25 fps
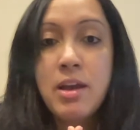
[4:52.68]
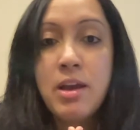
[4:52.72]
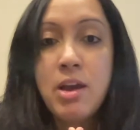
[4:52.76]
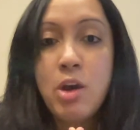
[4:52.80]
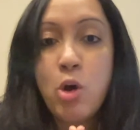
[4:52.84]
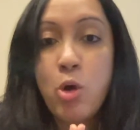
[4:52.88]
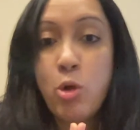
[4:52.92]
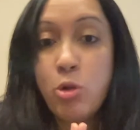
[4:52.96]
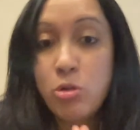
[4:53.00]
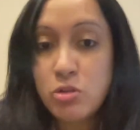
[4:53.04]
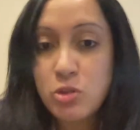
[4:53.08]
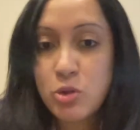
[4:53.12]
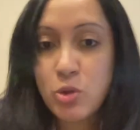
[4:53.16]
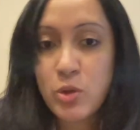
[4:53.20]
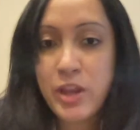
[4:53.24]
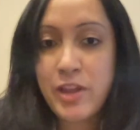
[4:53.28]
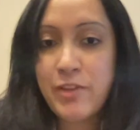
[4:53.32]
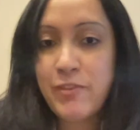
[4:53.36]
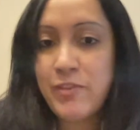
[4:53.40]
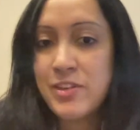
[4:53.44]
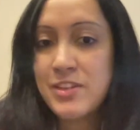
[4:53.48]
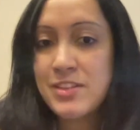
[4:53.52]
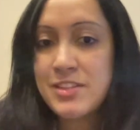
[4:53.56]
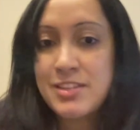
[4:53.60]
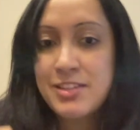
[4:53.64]
Also
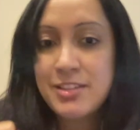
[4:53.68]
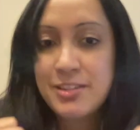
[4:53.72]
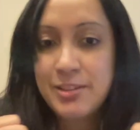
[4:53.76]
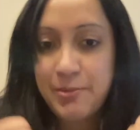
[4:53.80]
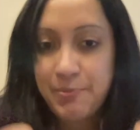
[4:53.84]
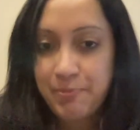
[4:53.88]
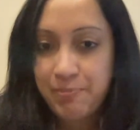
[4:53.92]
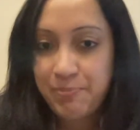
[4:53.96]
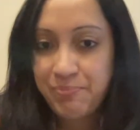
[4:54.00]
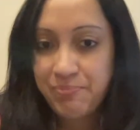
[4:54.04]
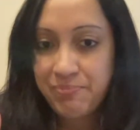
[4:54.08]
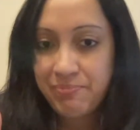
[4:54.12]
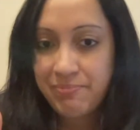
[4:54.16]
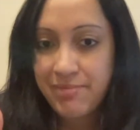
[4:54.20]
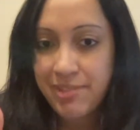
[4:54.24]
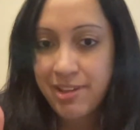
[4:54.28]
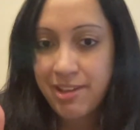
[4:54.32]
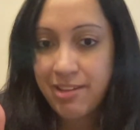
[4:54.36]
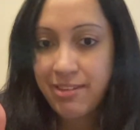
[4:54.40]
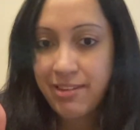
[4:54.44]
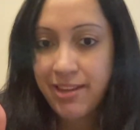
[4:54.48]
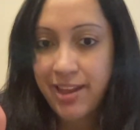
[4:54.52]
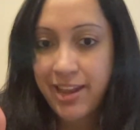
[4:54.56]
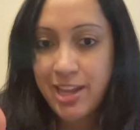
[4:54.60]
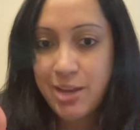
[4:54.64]
give us
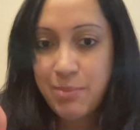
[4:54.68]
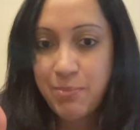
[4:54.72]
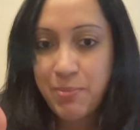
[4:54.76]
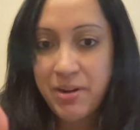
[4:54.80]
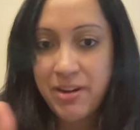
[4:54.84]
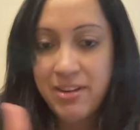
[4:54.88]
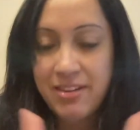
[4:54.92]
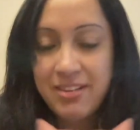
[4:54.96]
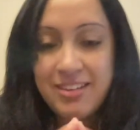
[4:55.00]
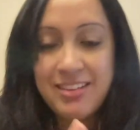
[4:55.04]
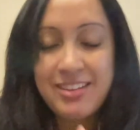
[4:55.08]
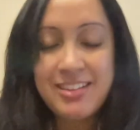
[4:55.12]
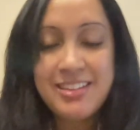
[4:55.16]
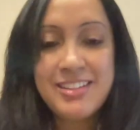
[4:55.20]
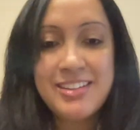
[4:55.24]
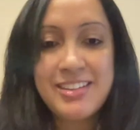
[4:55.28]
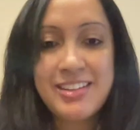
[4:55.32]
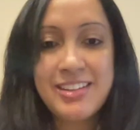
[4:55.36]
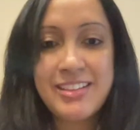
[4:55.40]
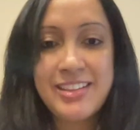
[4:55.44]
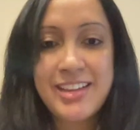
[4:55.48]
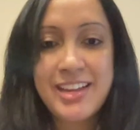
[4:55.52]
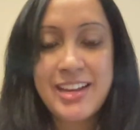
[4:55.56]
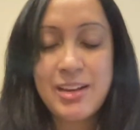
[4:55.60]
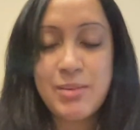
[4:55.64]
a like button
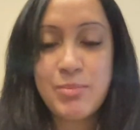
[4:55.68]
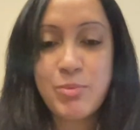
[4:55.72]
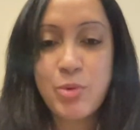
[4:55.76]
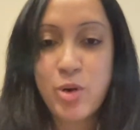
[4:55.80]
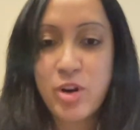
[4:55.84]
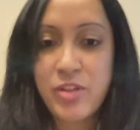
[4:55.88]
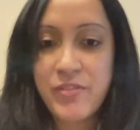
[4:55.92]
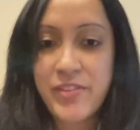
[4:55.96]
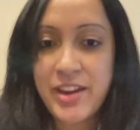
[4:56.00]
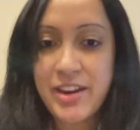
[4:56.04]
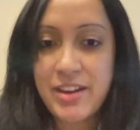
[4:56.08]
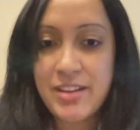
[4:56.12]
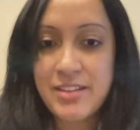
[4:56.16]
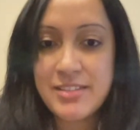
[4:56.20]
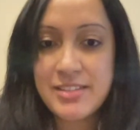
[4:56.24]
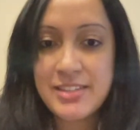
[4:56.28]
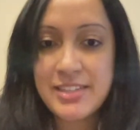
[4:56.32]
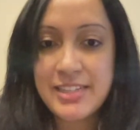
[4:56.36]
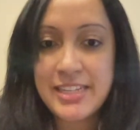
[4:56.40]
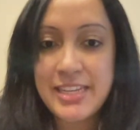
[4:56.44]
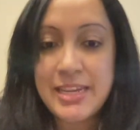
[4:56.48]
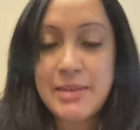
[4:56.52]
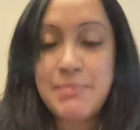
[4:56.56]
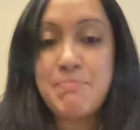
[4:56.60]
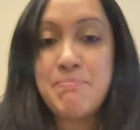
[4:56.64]
that'll motivate us to
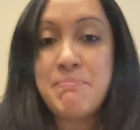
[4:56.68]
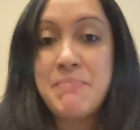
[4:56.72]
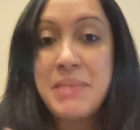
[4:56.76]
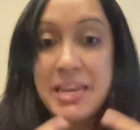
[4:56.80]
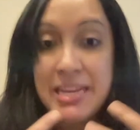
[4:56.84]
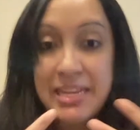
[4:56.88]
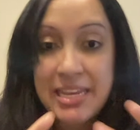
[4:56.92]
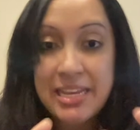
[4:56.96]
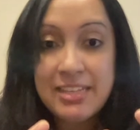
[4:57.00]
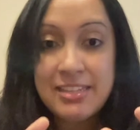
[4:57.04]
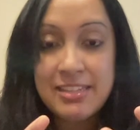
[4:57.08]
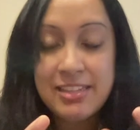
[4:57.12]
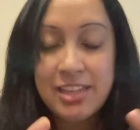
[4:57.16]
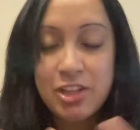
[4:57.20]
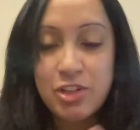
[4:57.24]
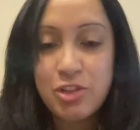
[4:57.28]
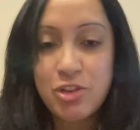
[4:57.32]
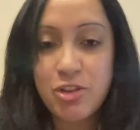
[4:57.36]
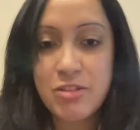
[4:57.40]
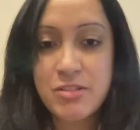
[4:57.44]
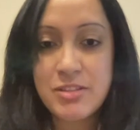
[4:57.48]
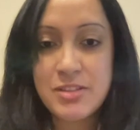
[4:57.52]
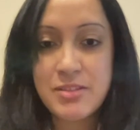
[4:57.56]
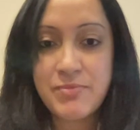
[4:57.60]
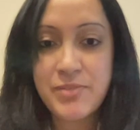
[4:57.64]
keep making such
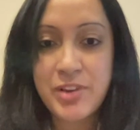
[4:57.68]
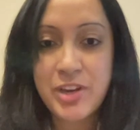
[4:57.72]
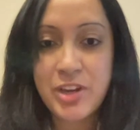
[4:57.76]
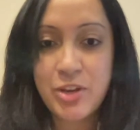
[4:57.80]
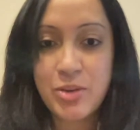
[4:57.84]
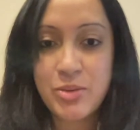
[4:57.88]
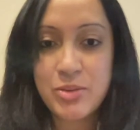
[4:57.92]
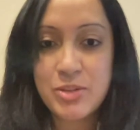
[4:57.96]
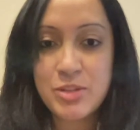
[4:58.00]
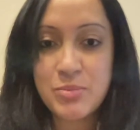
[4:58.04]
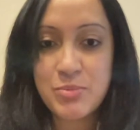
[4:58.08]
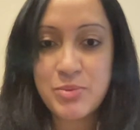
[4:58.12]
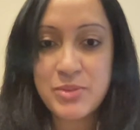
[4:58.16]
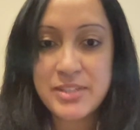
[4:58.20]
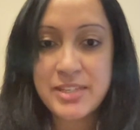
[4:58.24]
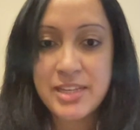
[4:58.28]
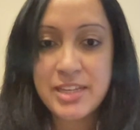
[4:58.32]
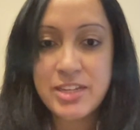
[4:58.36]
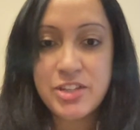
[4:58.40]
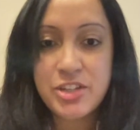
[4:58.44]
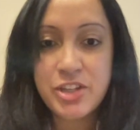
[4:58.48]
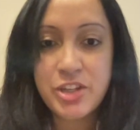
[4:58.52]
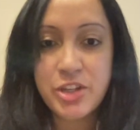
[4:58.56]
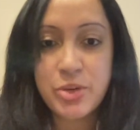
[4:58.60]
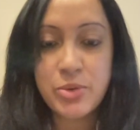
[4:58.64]
awesome videos to
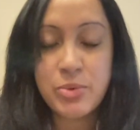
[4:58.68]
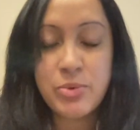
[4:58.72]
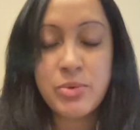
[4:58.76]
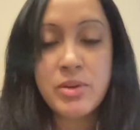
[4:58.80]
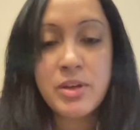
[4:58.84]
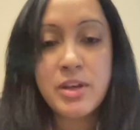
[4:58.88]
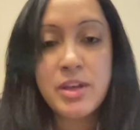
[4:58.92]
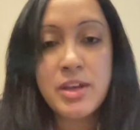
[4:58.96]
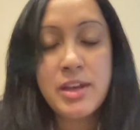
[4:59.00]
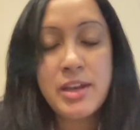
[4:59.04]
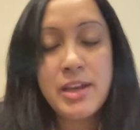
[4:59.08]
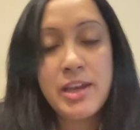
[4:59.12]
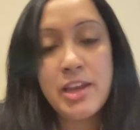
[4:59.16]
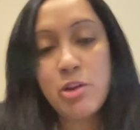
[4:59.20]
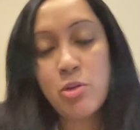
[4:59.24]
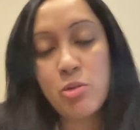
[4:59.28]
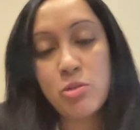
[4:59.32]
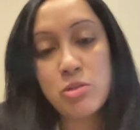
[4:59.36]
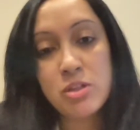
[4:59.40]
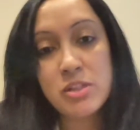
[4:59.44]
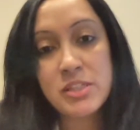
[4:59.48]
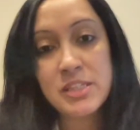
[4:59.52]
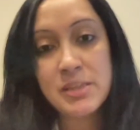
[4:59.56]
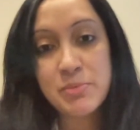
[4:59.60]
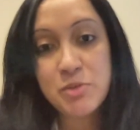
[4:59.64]
present to you, and
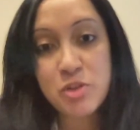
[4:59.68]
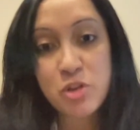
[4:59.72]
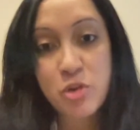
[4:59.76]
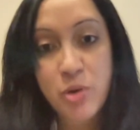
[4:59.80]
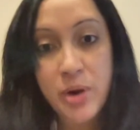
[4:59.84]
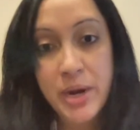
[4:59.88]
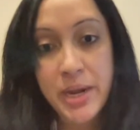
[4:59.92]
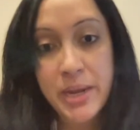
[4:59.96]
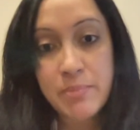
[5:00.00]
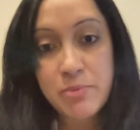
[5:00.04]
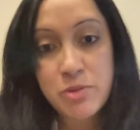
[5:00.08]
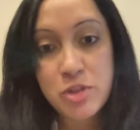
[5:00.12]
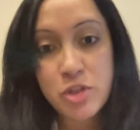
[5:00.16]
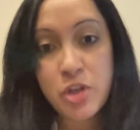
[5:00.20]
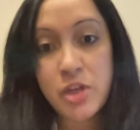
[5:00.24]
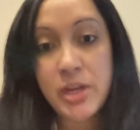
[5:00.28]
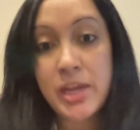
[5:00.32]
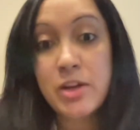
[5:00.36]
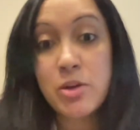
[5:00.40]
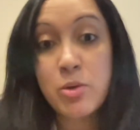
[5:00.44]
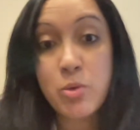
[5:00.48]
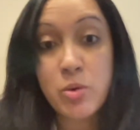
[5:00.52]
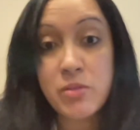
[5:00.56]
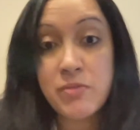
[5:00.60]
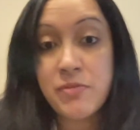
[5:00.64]
also subscribe so you
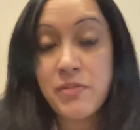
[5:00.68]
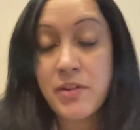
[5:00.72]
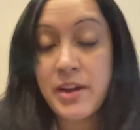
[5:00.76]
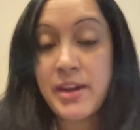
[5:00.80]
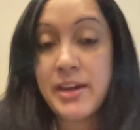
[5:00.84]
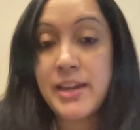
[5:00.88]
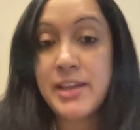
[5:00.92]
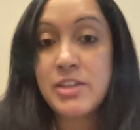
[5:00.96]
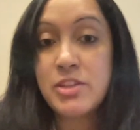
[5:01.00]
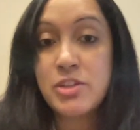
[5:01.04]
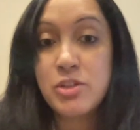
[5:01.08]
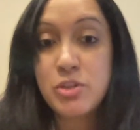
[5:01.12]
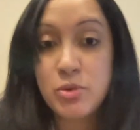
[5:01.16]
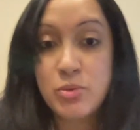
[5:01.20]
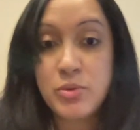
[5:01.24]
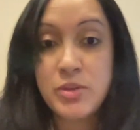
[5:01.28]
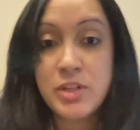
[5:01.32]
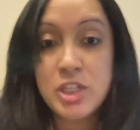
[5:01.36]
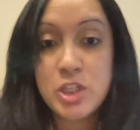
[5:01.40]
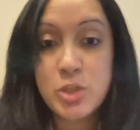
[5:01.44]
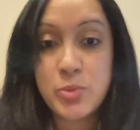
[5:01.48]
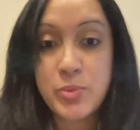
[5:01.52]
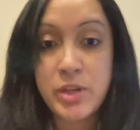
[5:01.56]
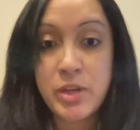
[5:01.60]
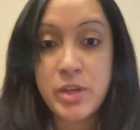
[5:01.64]
get notified as soon as we